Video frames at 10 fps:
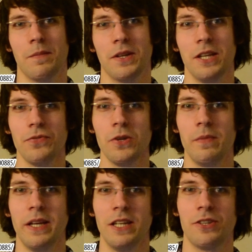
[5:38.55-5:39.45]
But if you
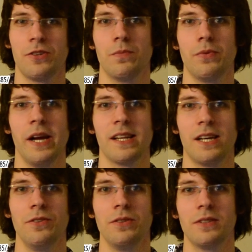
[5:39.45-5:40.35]
manage to break
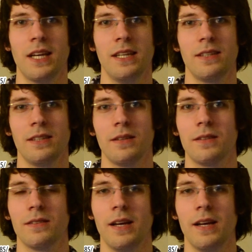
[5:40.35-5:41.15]
down your data